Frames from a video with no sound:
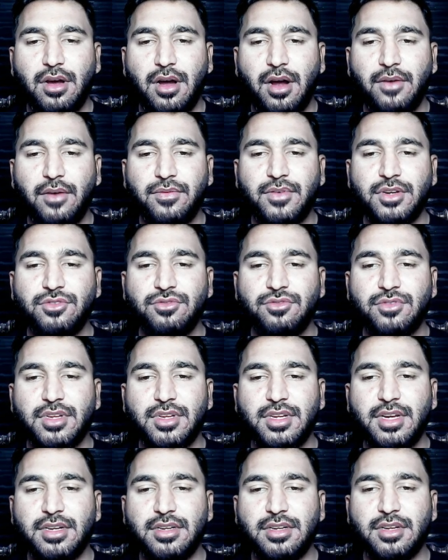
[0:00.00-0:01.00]
After you
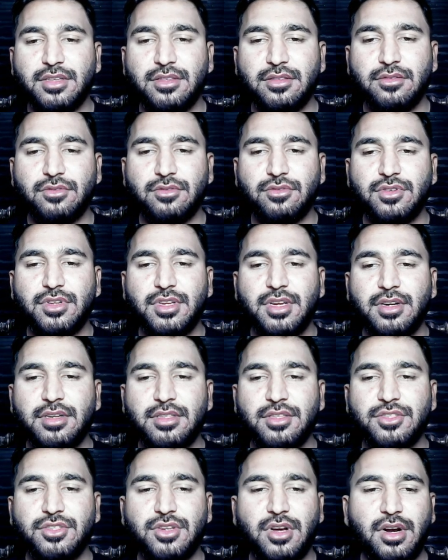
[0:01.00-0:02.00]
create
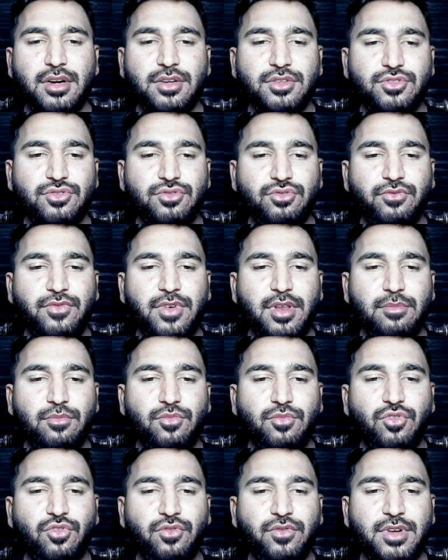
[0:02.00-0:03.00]
the chart, you will
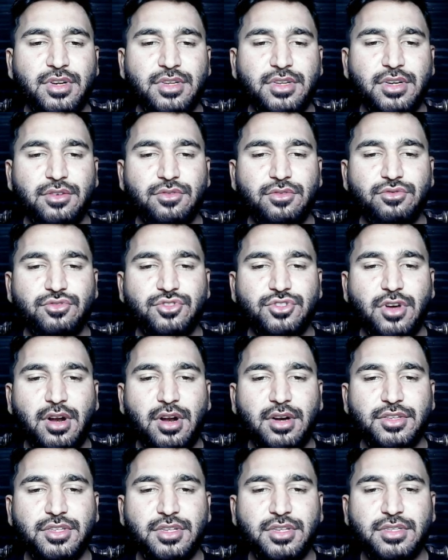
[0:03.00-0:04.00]
move it into
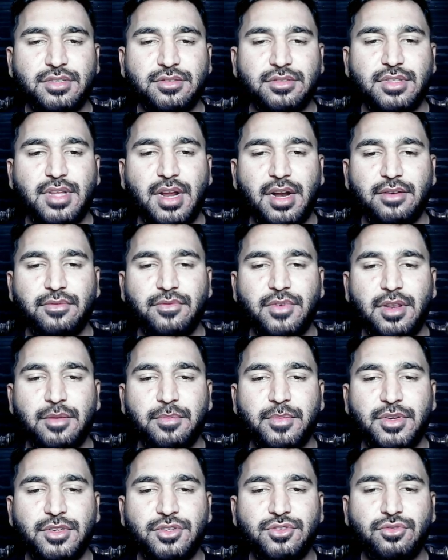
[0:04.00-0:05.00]
chart sheets that will
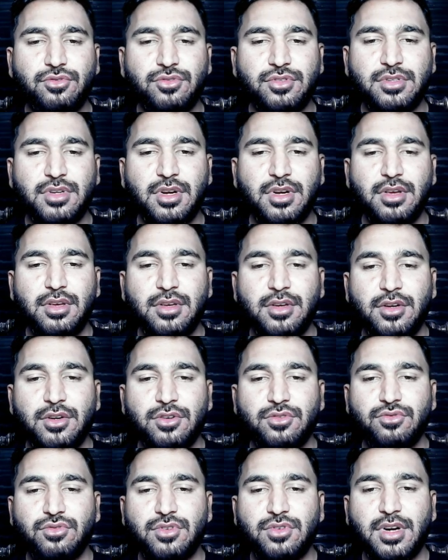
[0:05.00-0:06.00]
be used
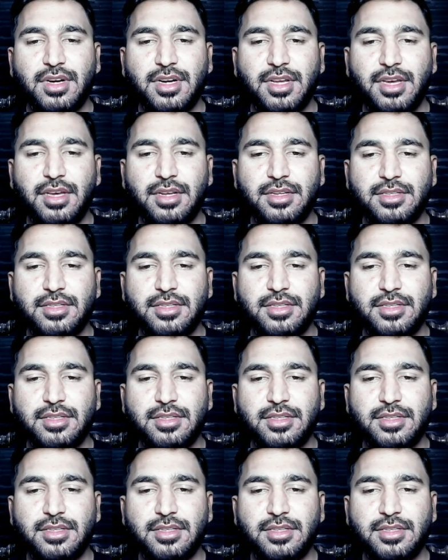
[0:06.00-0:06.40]
to contain